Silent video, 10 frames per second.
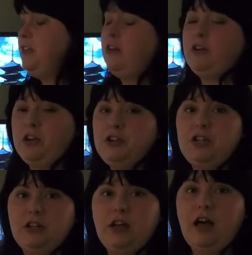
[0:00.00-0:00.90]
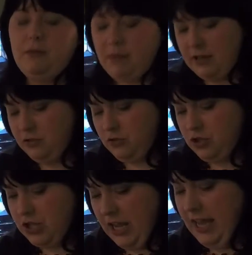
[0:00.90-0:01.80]
they're going to ask
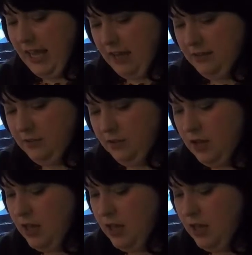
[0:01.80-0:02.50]
to shake hands.